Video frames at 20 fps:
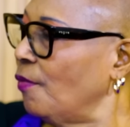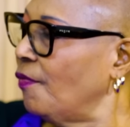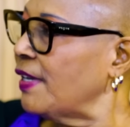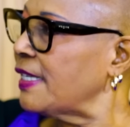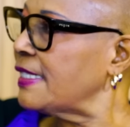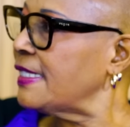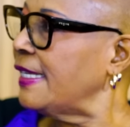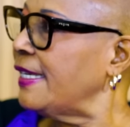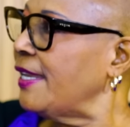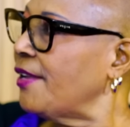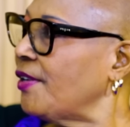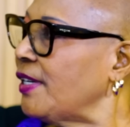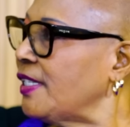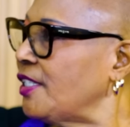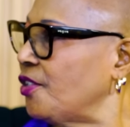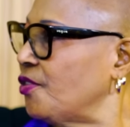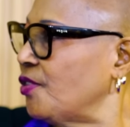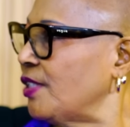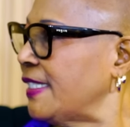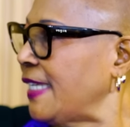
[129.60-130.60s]
of
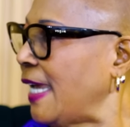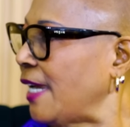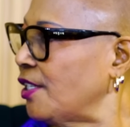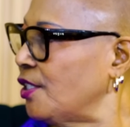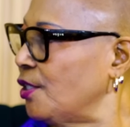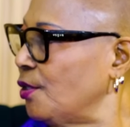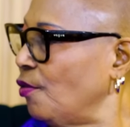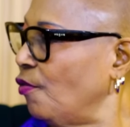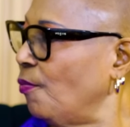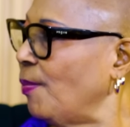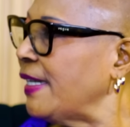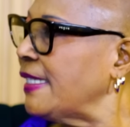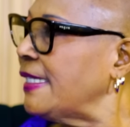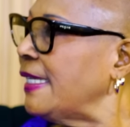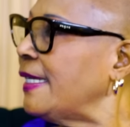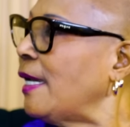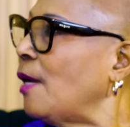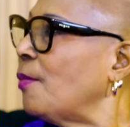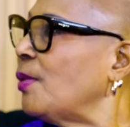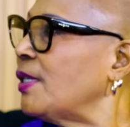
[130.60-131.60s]
accelerated reduction of
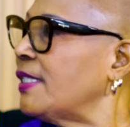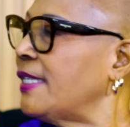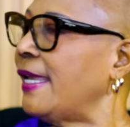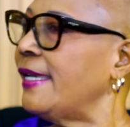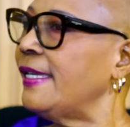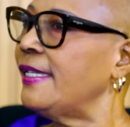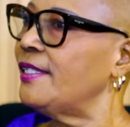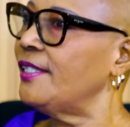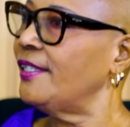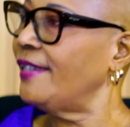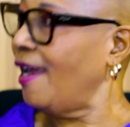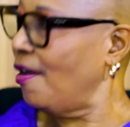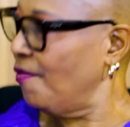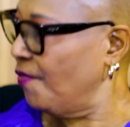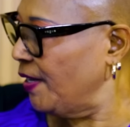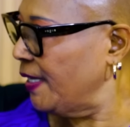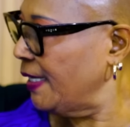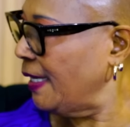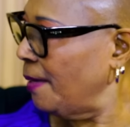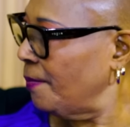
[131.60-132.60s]
maternal mortality in
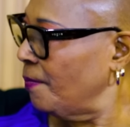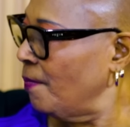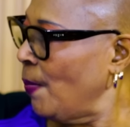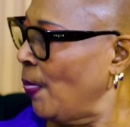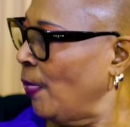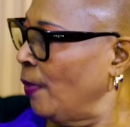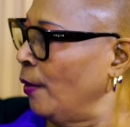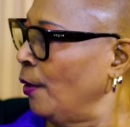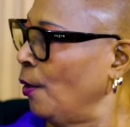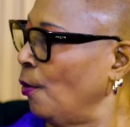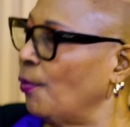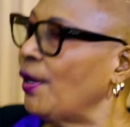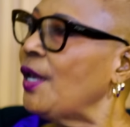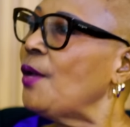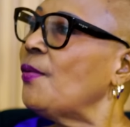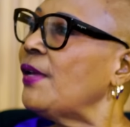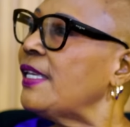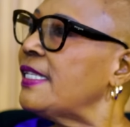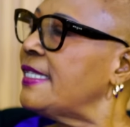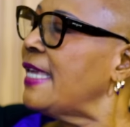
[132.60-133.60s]
Africa,
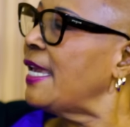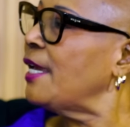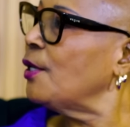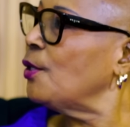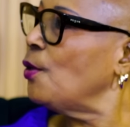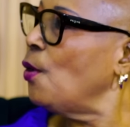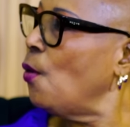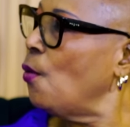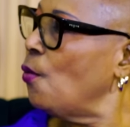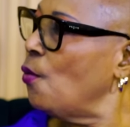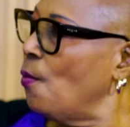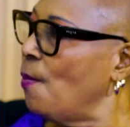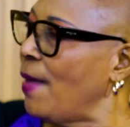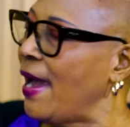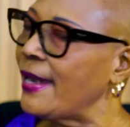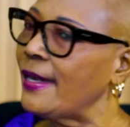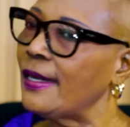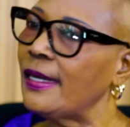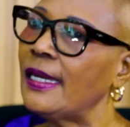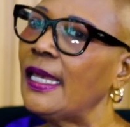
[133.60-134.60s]
where we're saying no
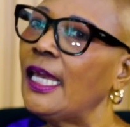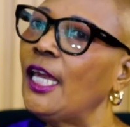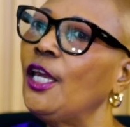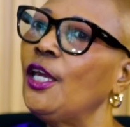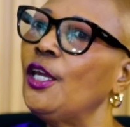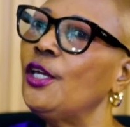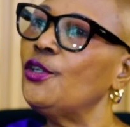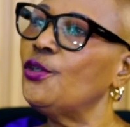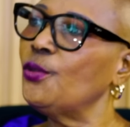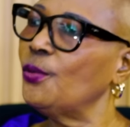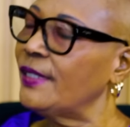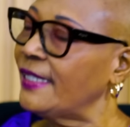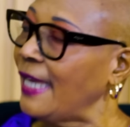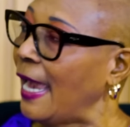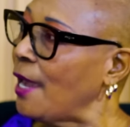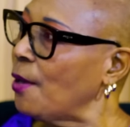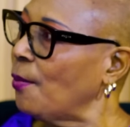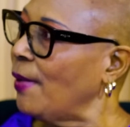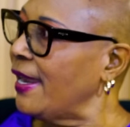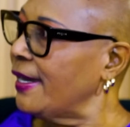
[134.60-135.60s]
woman should
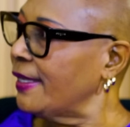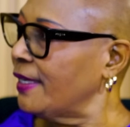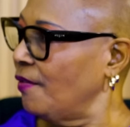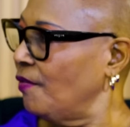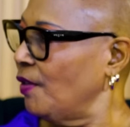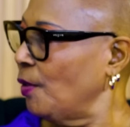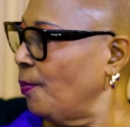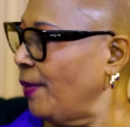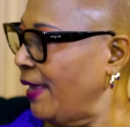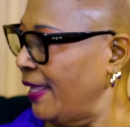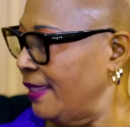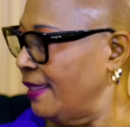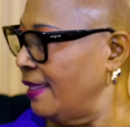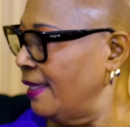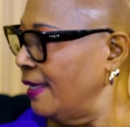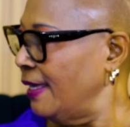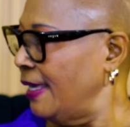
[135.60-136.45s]
die while giving birth.